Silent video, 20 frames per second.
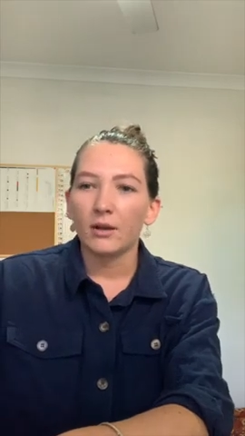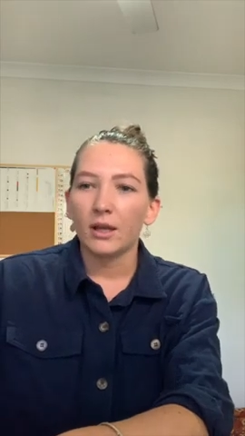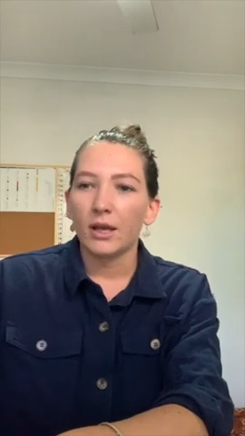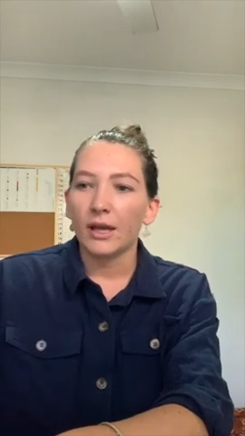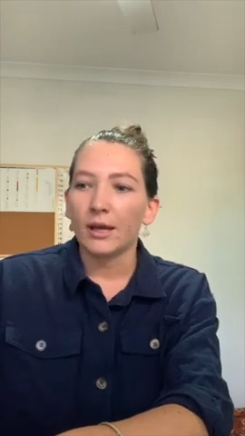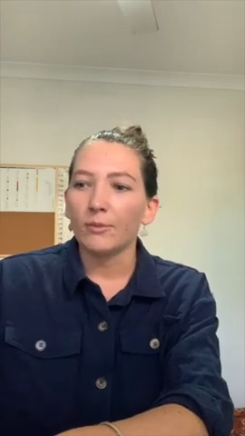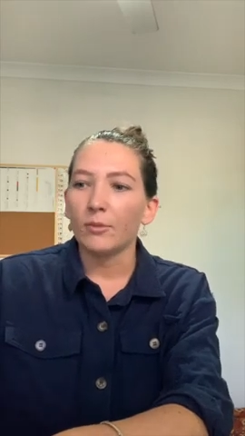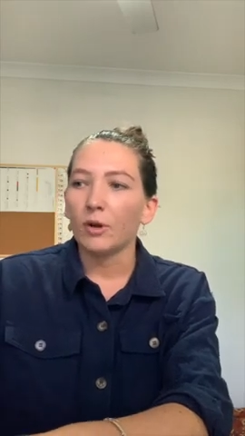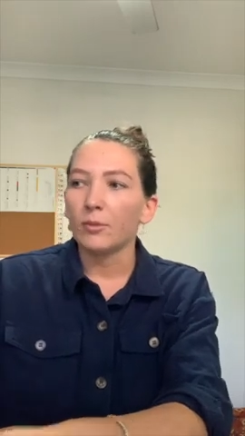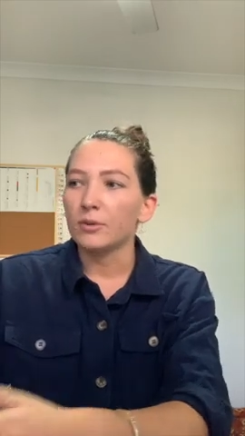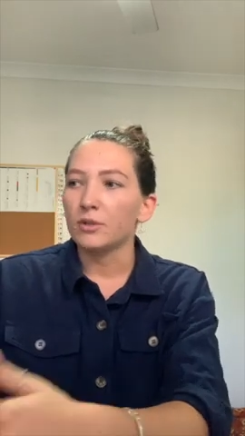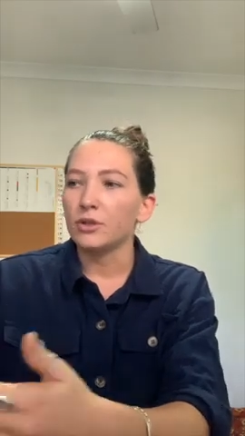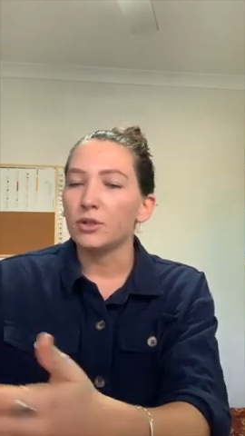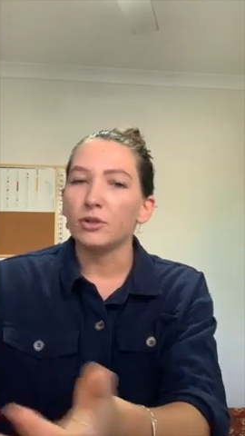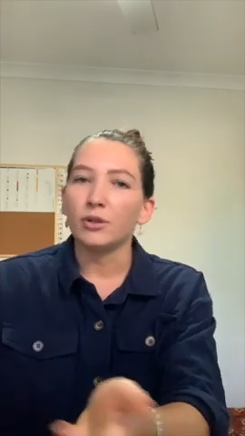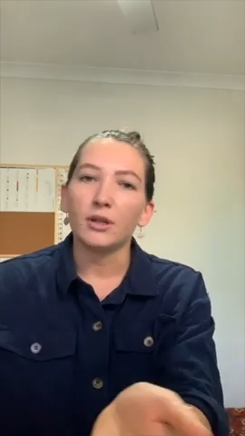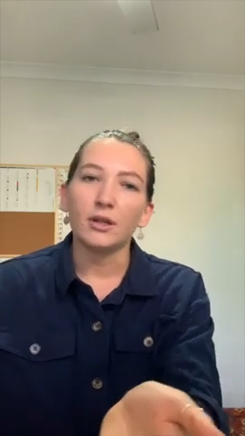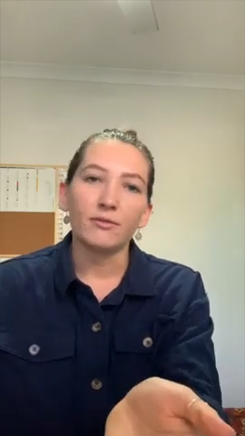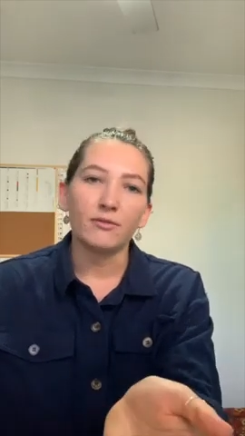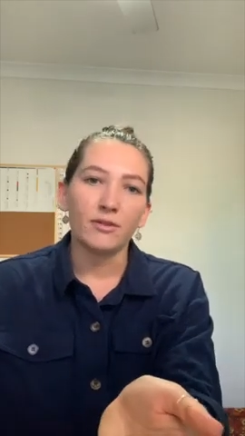
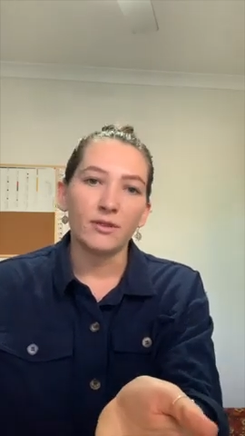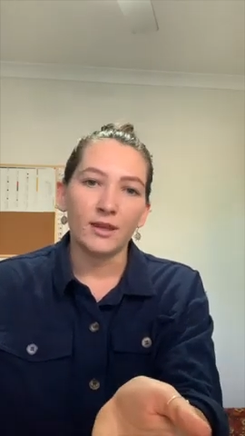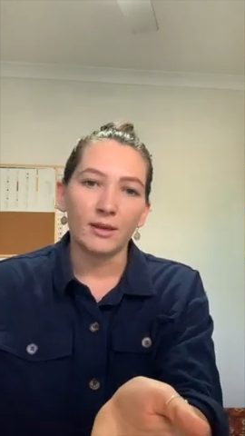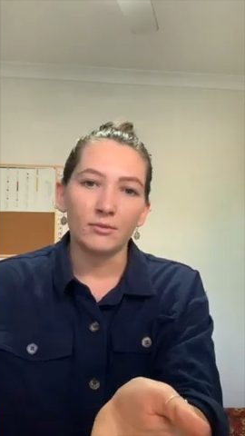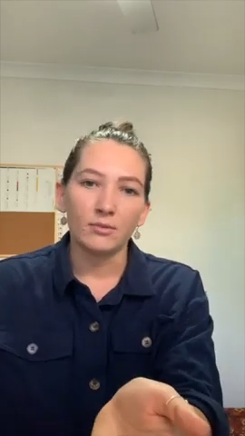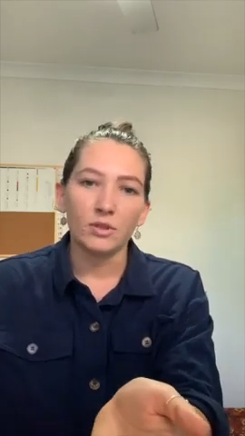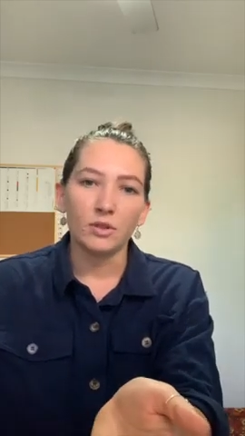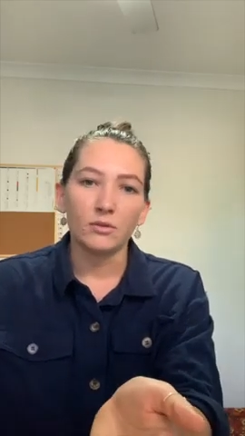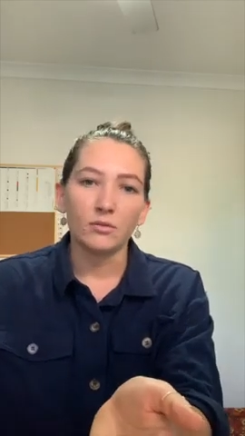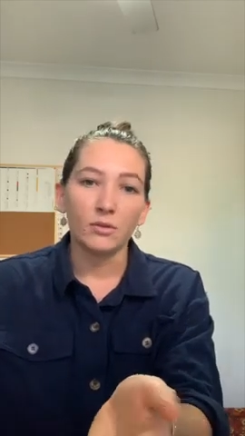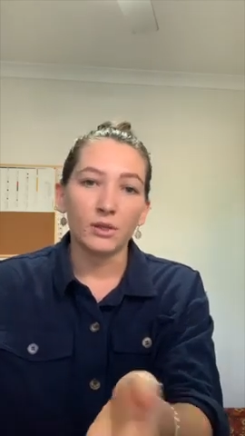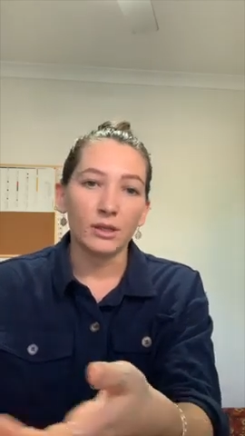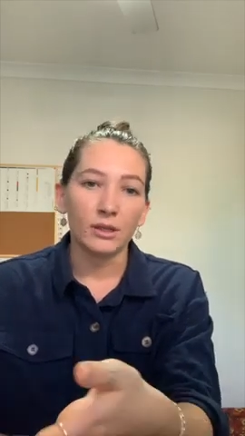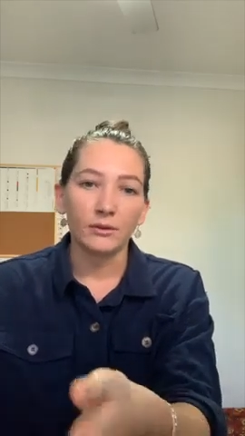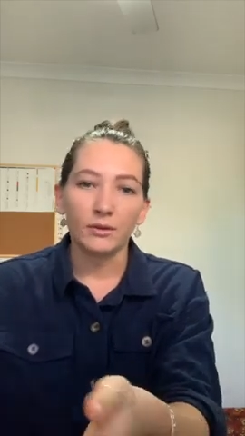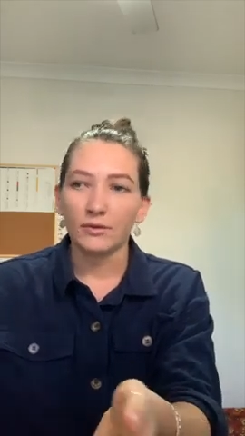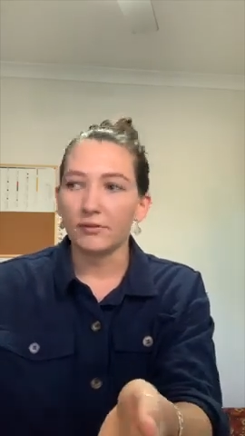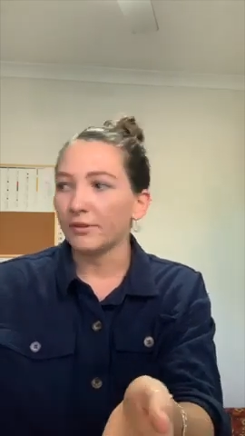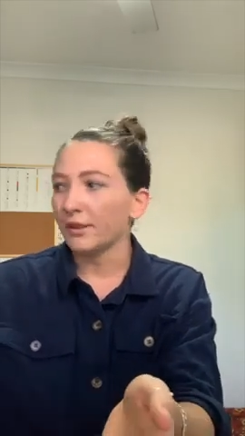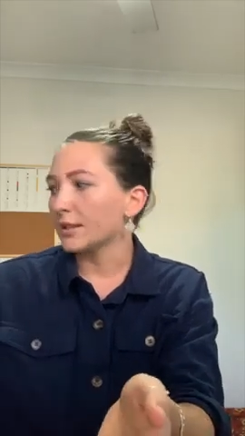opportunity for them to really
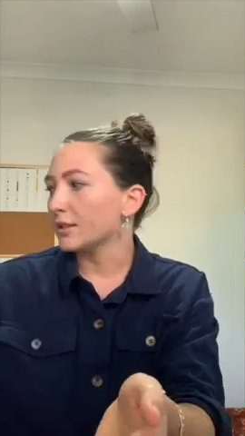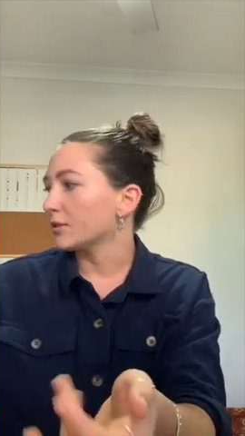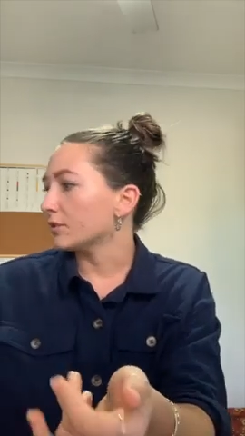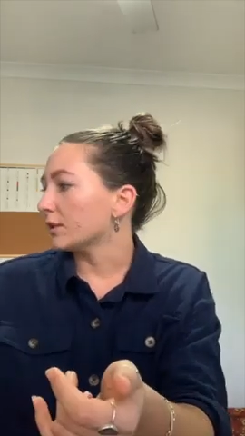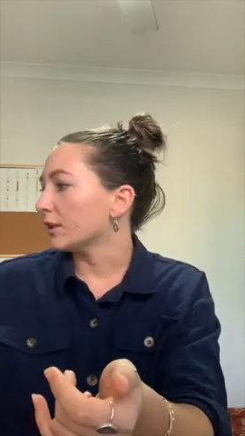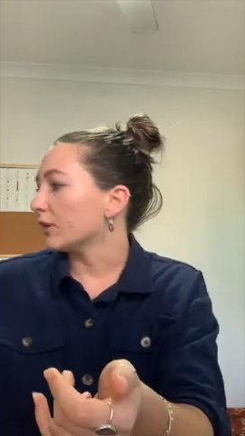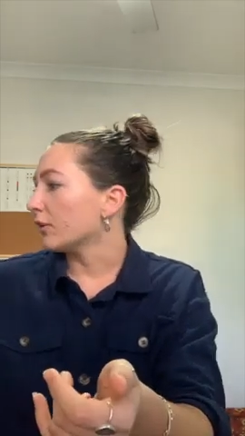reflect on their